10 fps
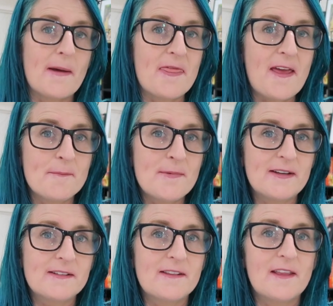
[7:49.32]
but that
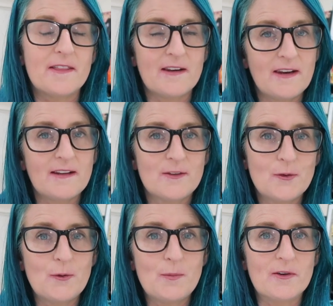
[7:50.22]
means that the next
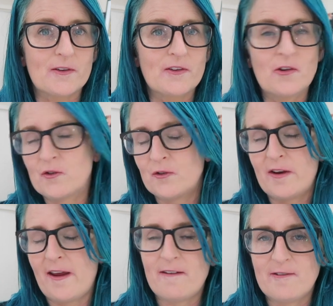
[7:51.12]
two books should
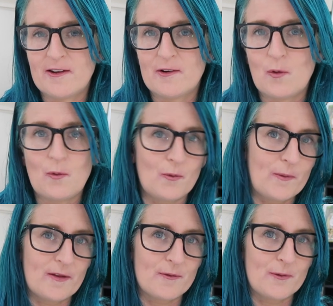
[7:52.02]
have it all the
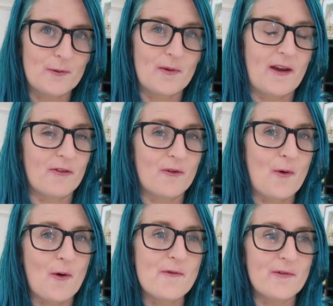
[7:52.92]
way through and so
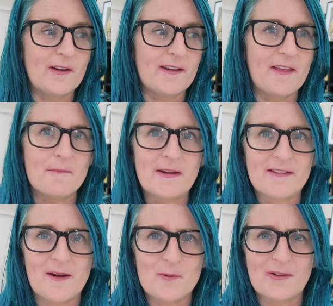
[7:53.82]
hopefully that means
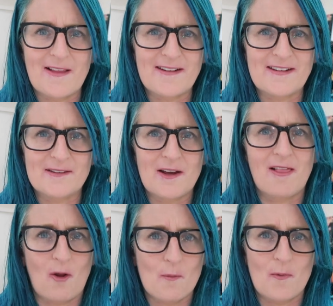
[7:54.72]
I will like it a
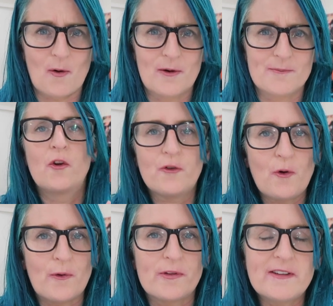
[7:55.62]
lot more.
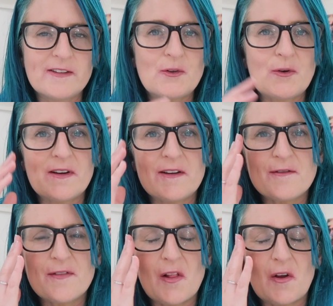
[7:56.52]
So this
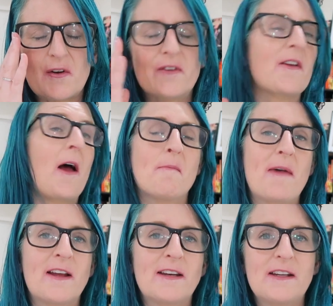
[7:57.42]
story follows
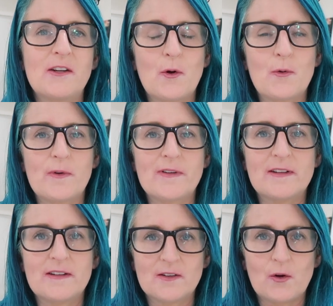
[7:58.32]
Amani who is
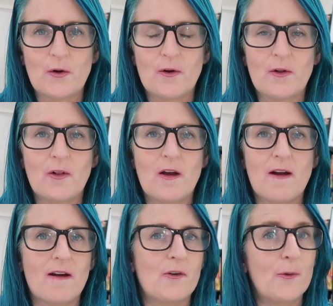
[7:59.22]
this girl,
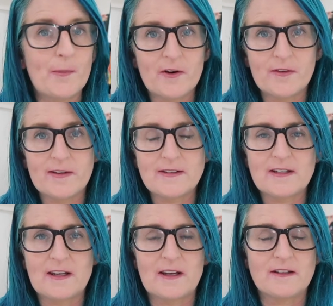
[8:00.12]
uh, her parents are
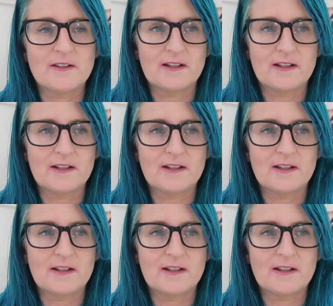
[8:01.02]
dead and